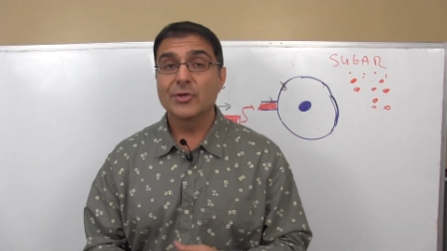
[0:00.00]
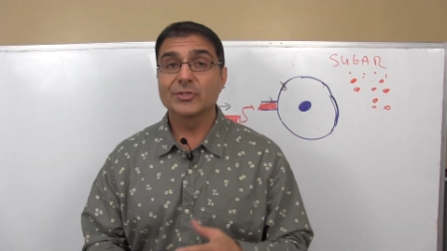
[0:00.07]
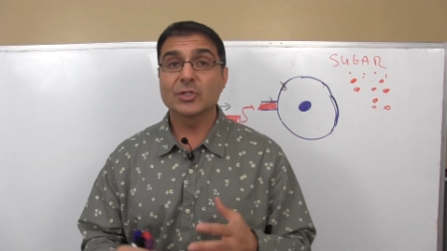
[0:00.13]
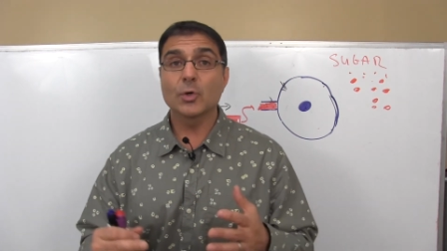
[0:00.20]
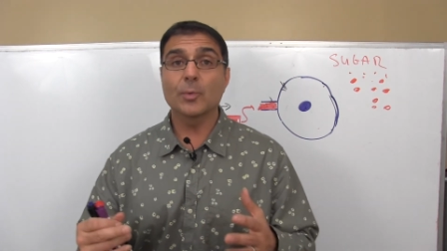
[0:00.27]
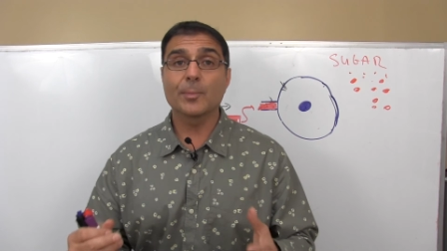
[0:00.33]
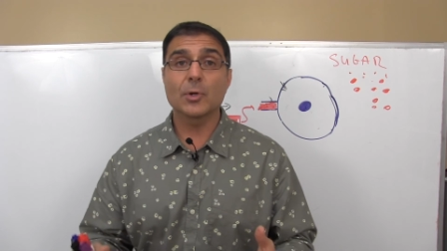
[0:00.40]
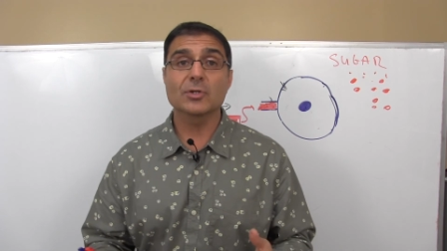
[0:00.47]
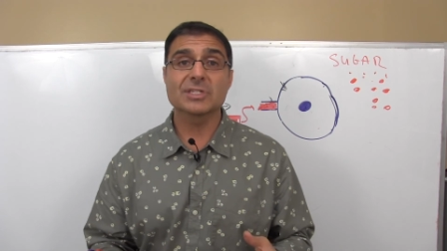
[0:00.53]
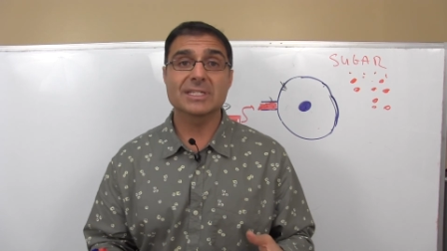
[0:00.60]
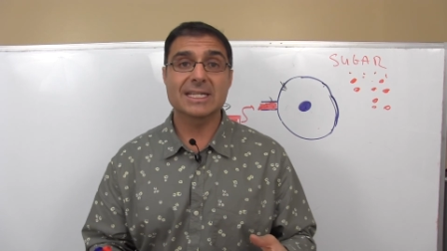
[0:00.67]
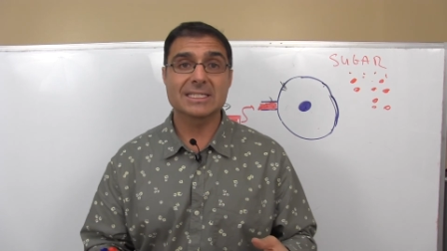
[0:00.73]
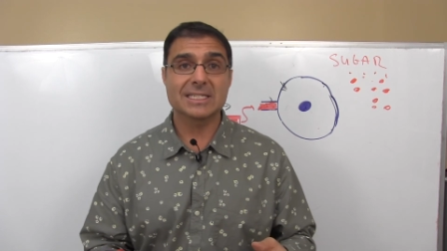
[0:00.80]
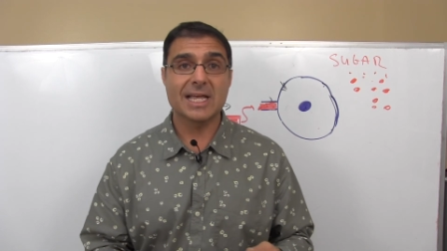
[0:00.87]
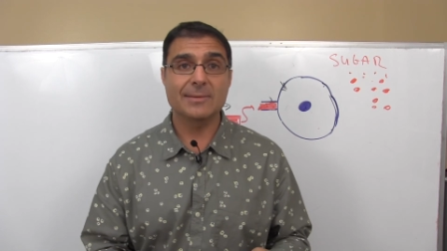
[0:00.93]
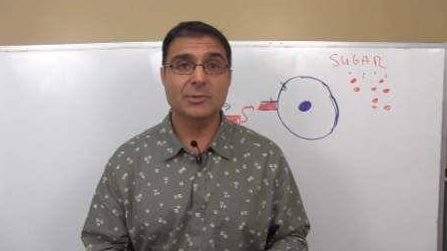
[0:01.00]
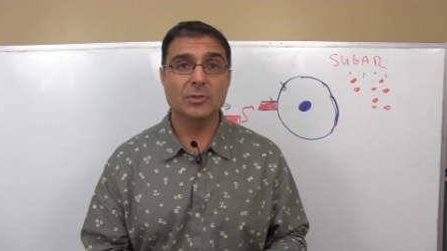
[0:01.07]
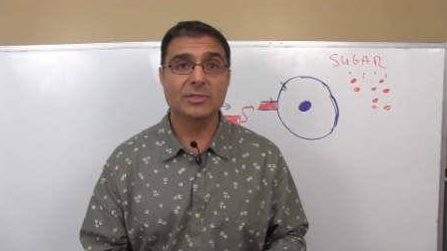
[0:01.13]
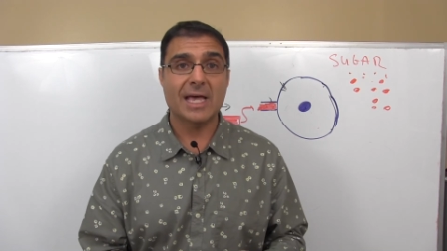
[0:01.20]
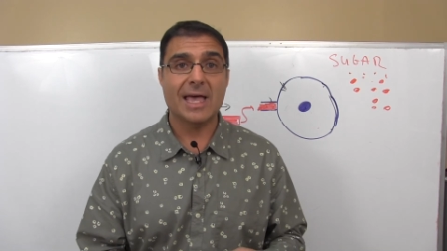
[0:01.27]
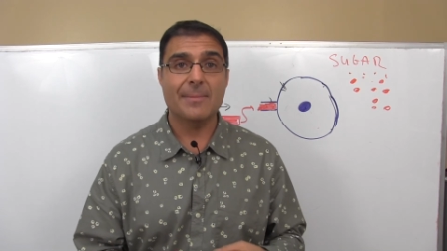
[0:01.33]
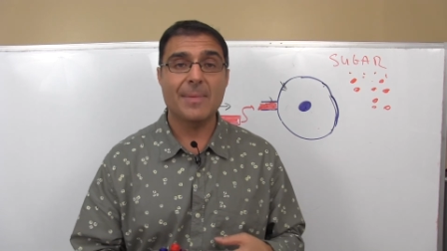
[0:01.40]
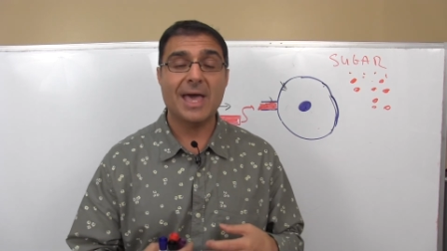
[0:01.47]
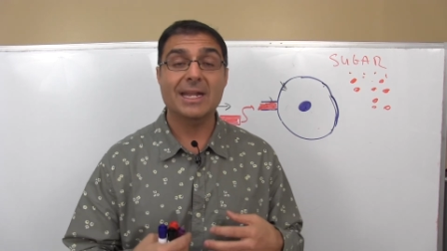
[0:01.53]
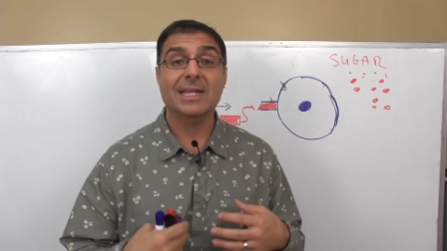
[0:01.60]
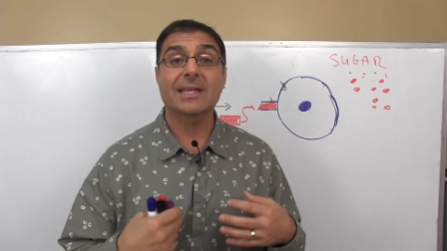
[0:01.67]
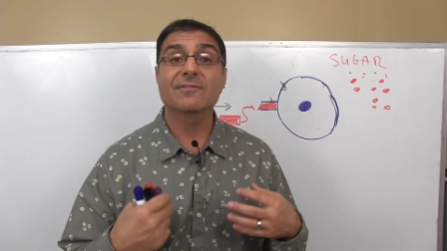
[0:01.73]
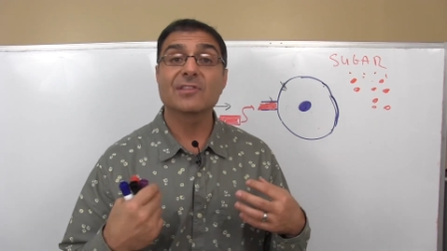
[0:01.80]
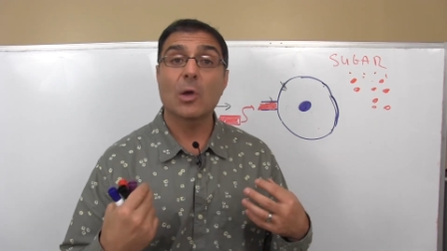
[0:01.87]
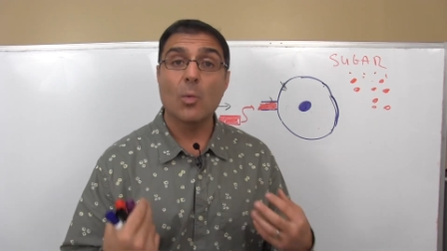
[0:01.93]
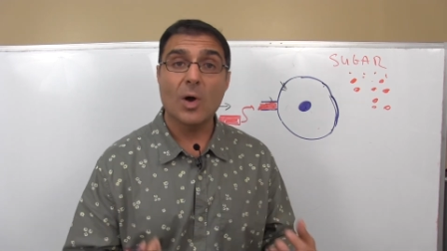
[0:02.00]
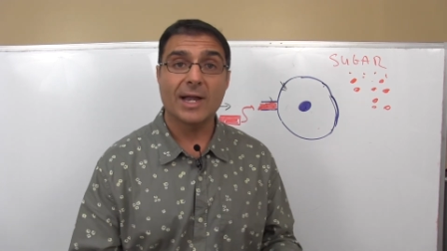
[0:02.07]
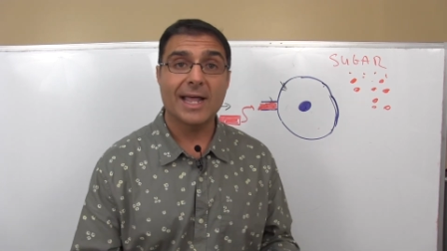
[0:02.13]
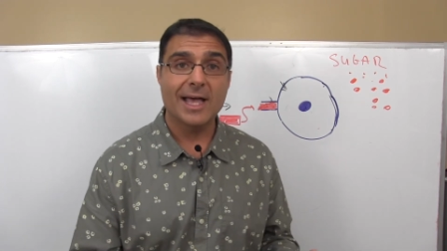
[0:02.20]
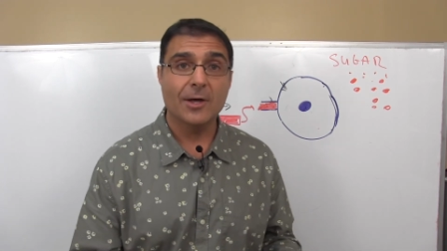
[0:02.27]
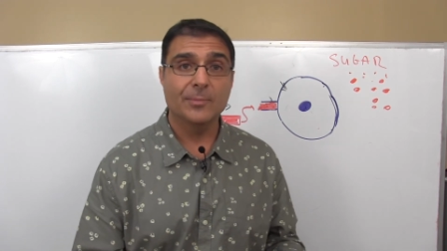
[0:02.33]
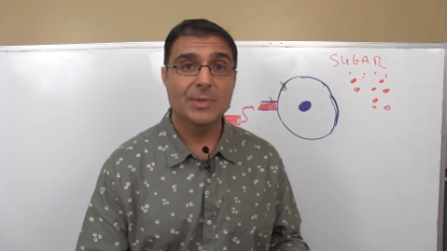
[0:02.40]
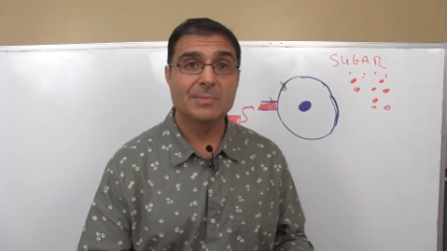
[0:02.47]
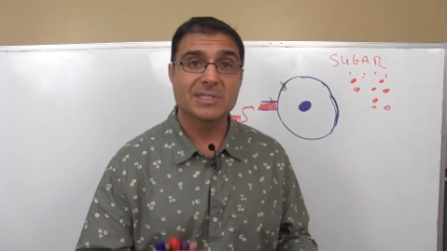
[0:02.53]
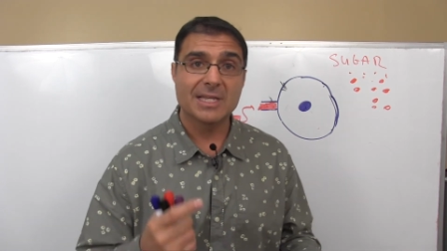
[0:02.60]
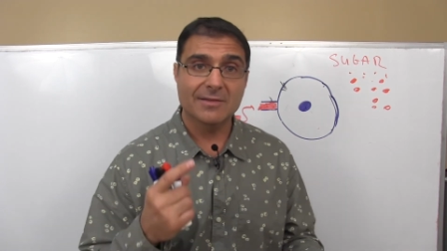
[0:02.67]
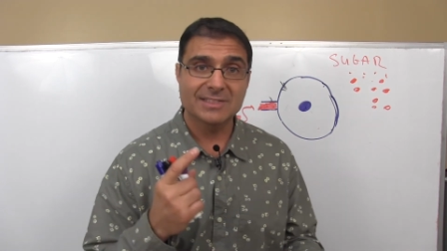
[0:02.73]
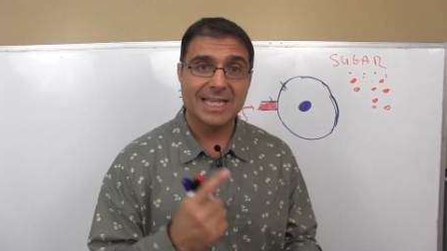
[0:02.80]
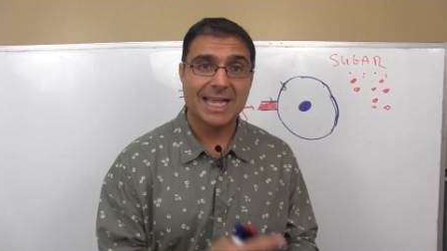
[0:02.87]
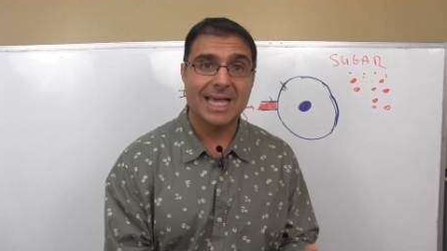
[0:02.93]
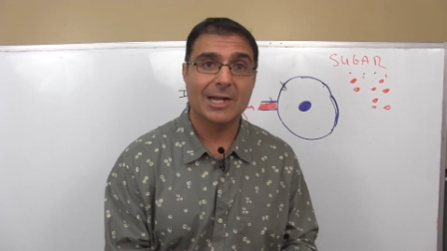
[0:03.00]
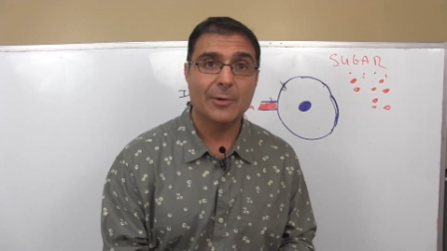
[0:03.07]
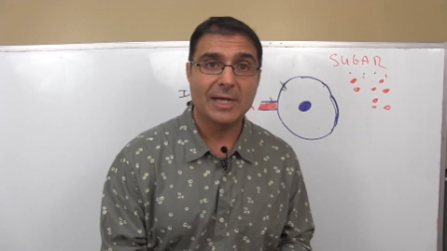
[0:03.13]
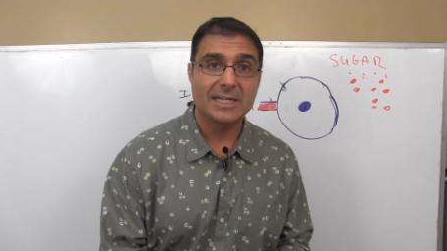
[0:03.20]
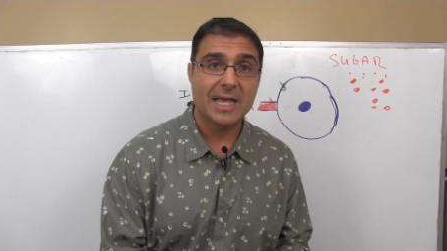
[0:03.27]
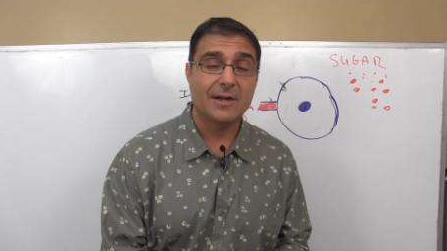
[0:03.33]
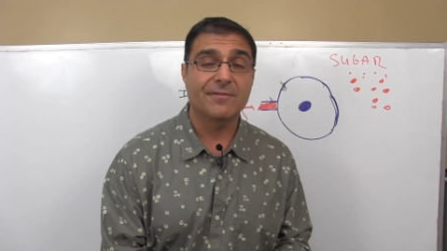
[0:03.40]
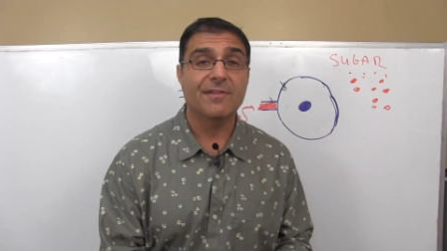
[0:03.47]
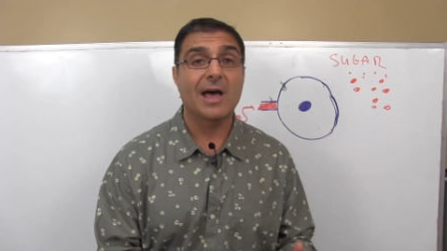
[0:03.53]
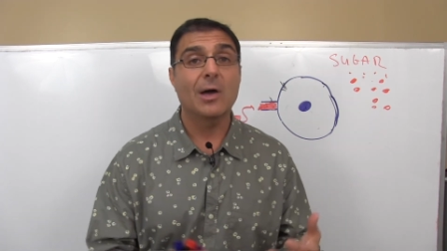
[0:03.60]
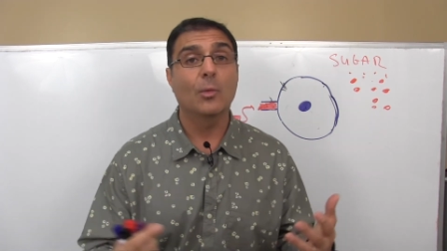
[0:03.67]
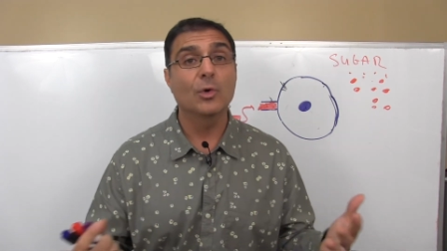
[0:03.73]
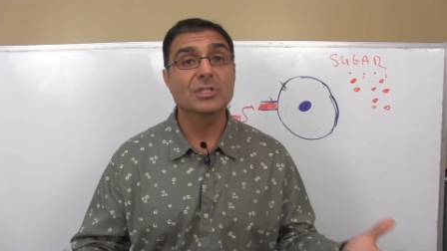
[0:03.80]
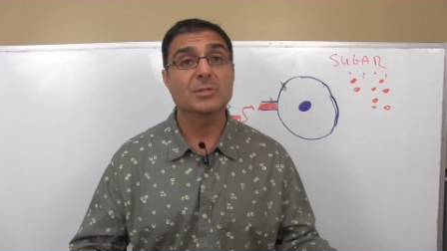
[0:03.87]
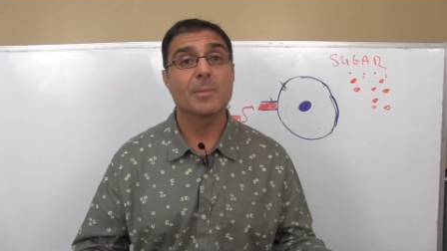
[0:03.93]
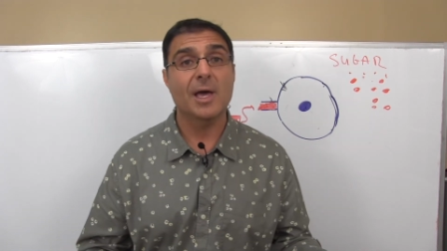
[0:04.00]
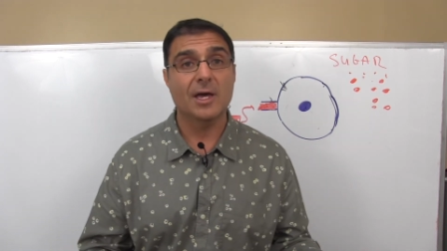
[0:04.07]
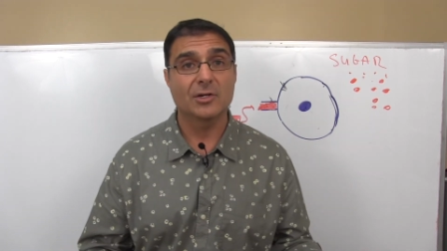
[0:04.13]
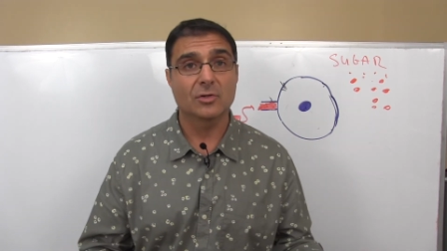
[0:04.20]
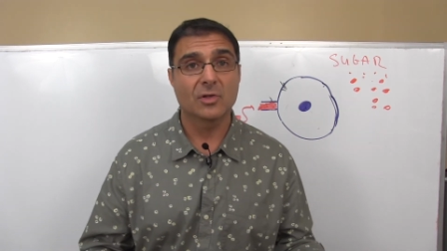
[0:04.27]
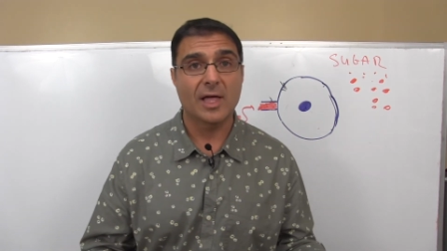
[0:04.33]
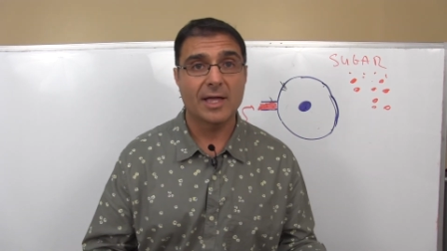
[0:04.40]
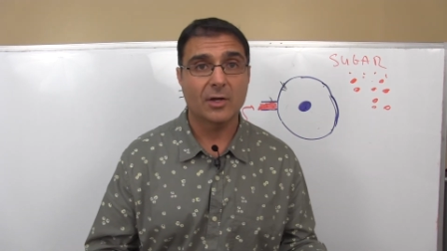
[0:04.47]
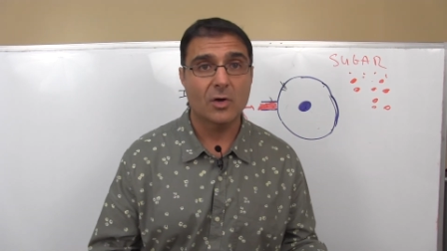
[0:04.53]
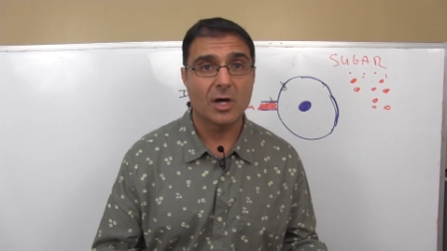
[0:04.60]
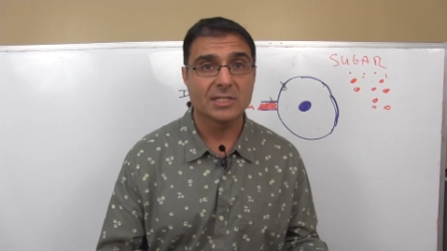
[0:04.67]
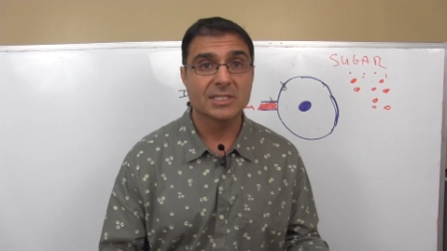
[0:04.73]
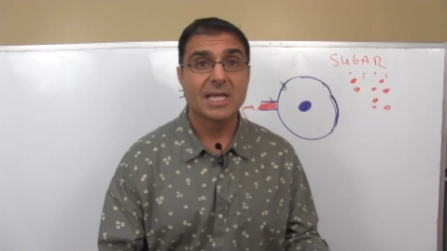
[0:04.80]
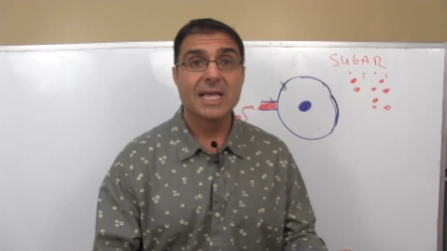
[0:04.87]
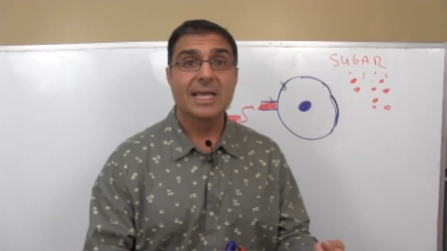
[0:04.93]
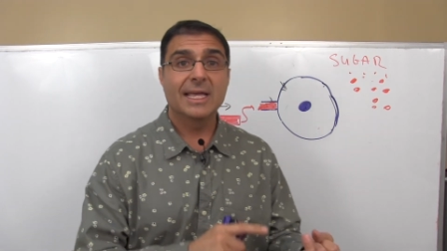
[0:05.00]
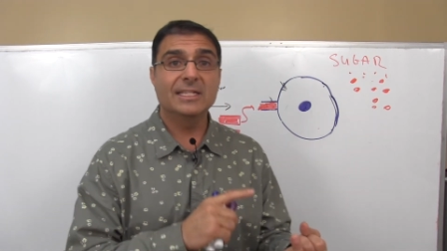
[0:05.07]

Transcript: So, a person that's type 2 diabetic, if they want to help themselves, they got to identify what's my underlying cause.